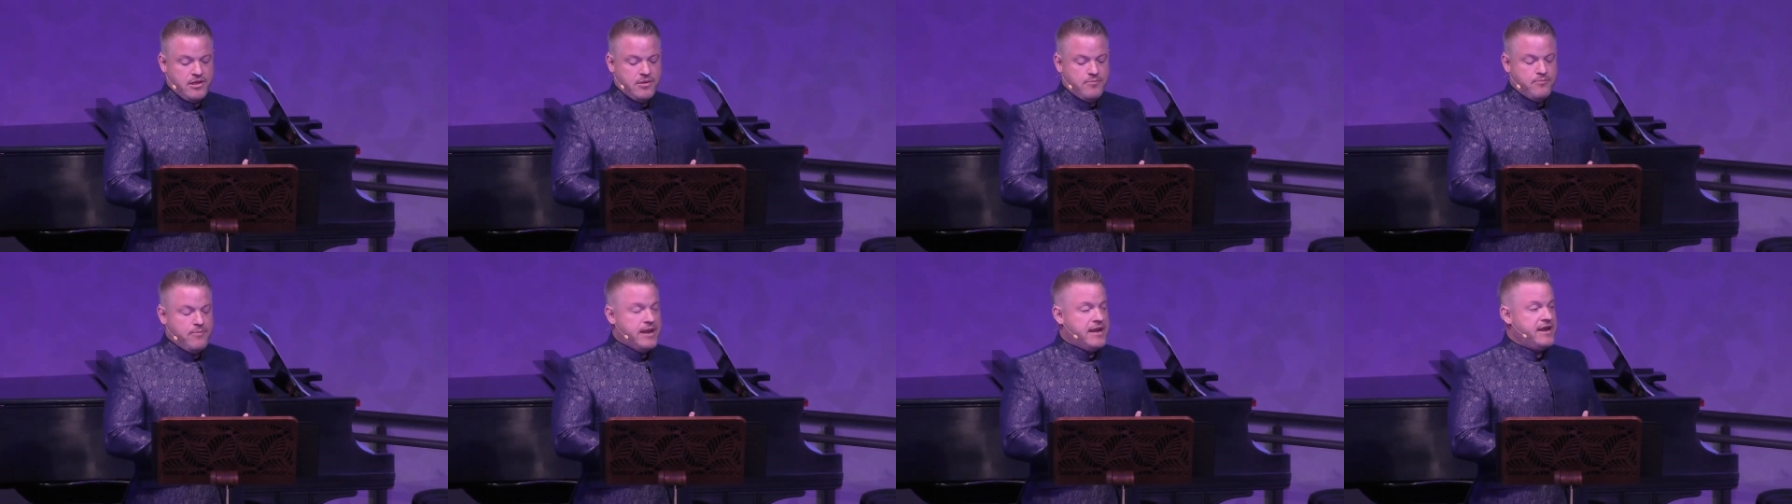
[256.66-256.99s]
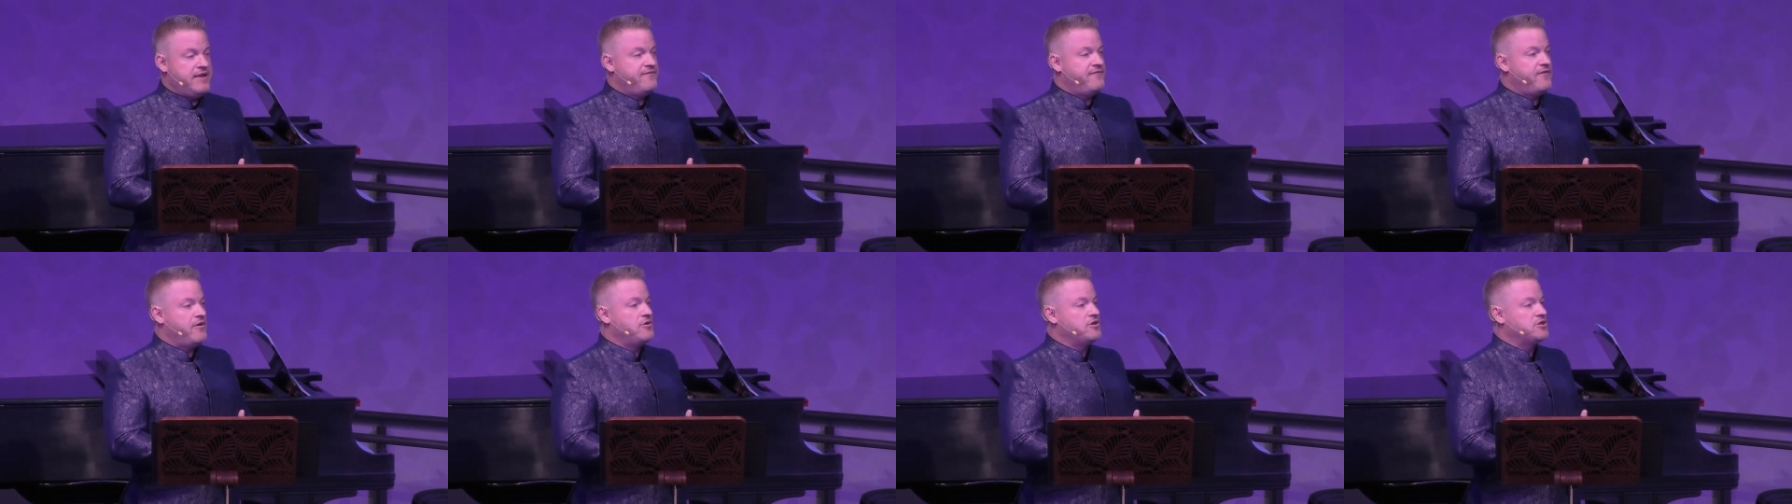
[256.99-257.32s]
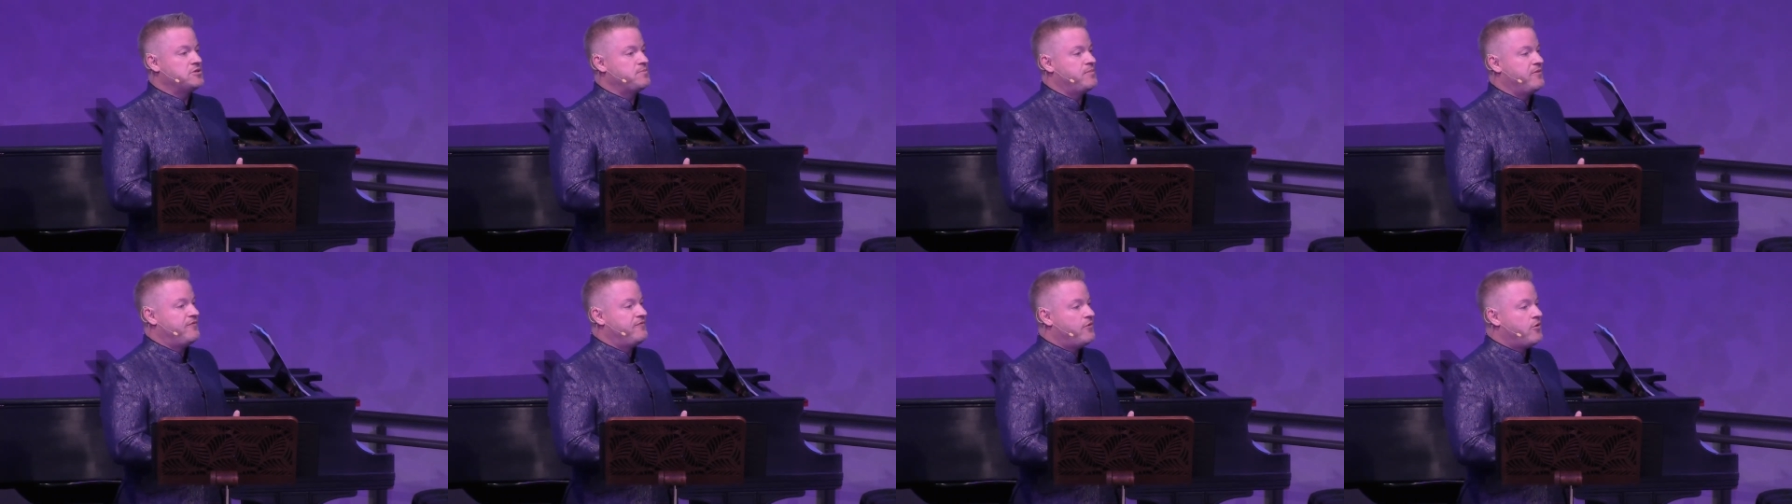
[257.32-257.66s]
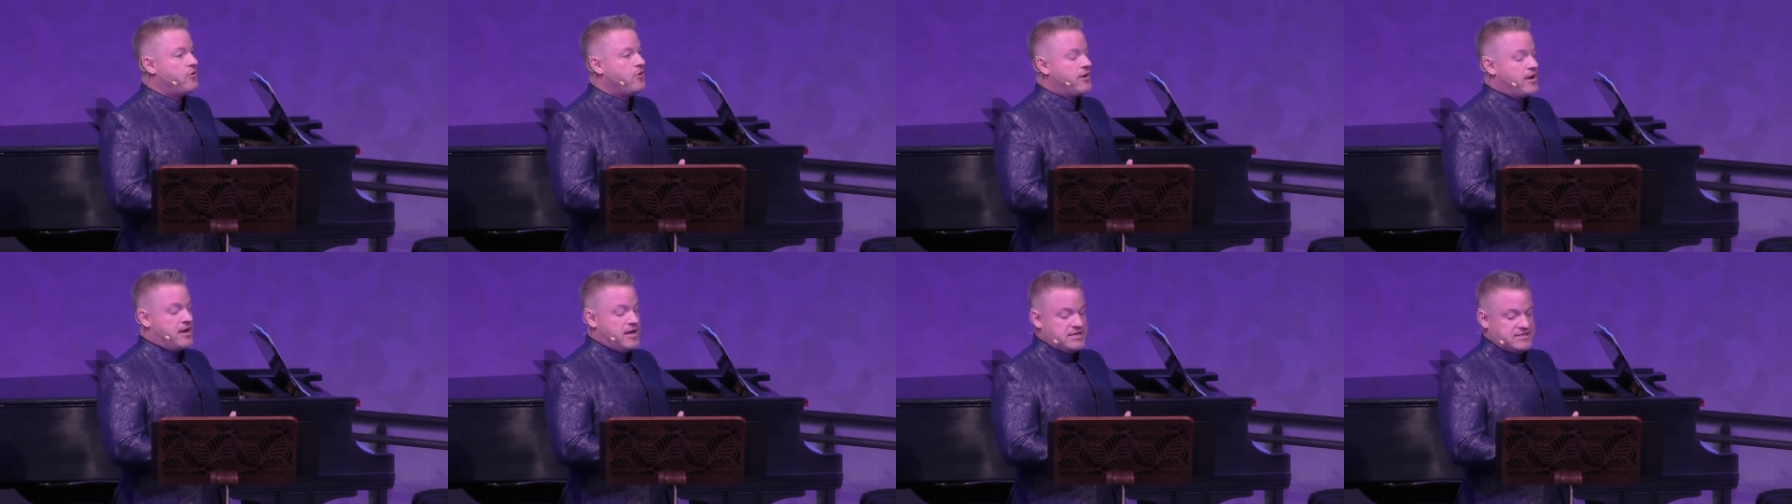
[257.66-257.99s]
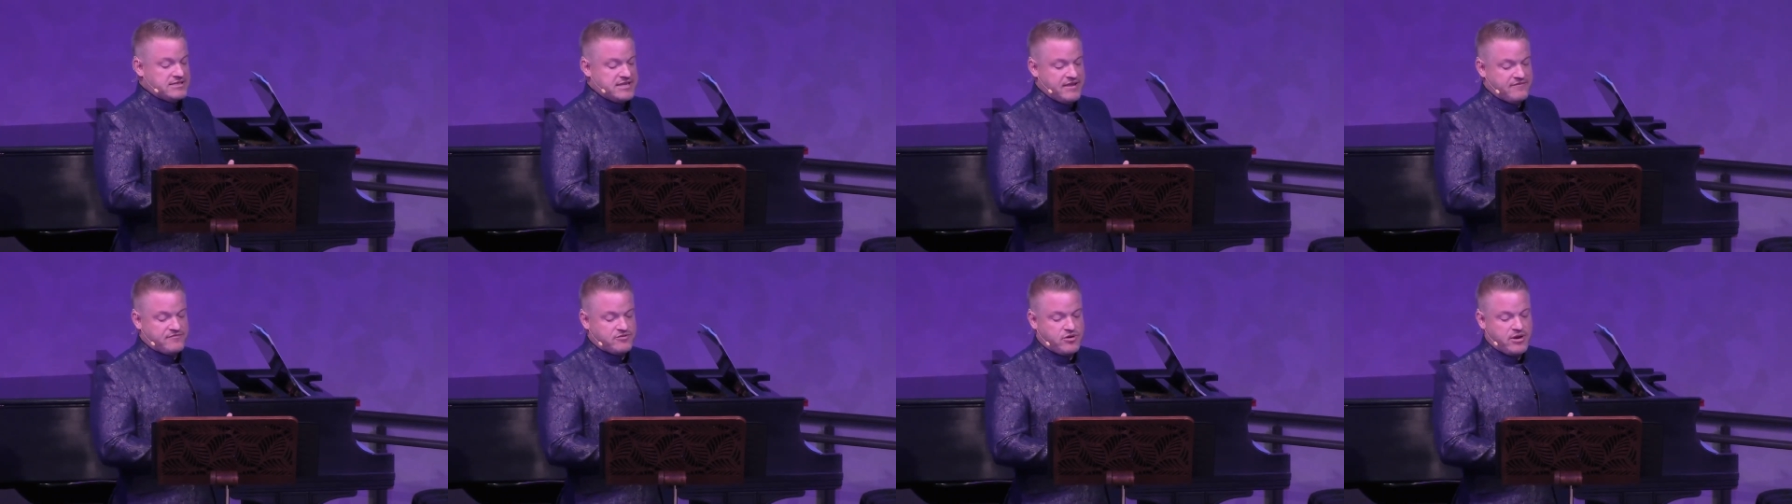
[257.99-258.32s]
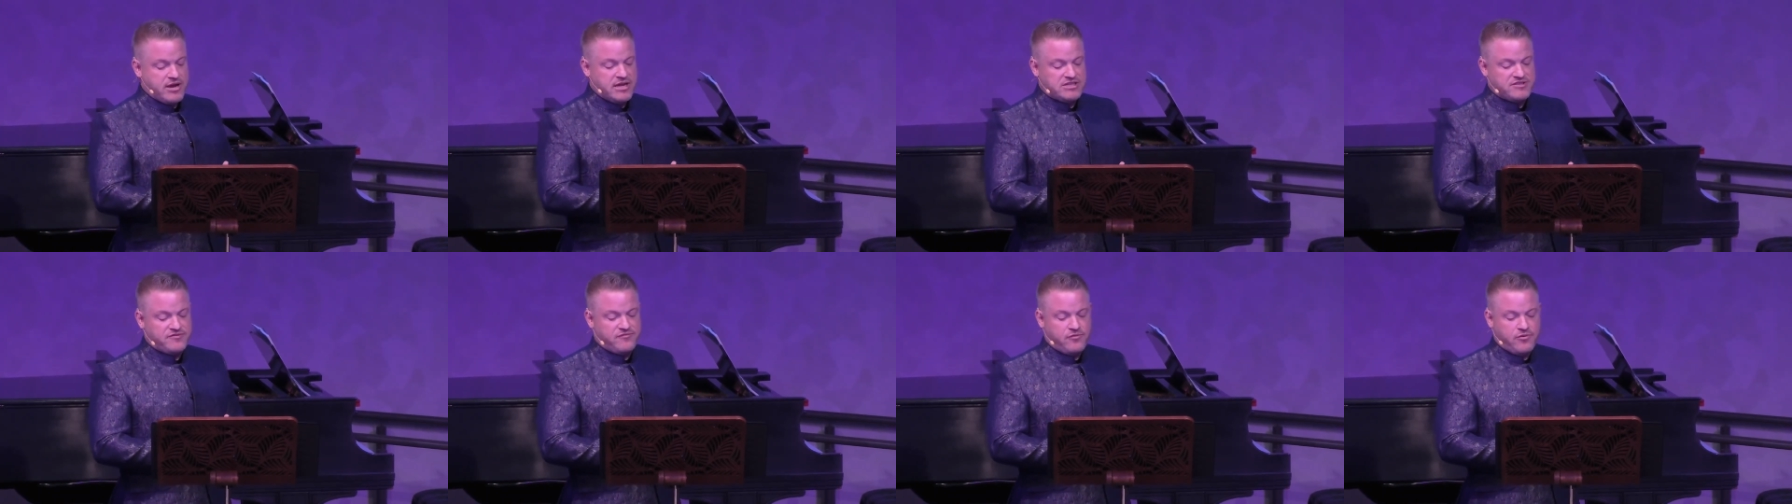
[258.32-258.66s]
Many folks before us have
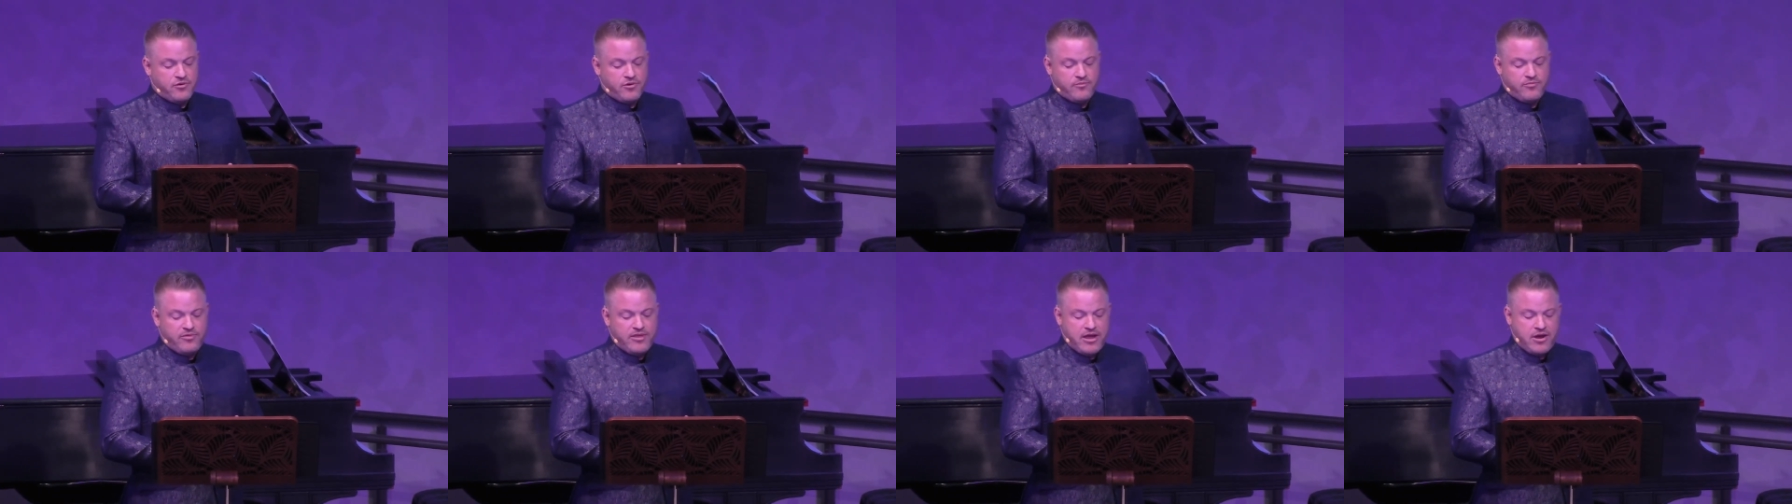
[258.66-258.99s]
transformed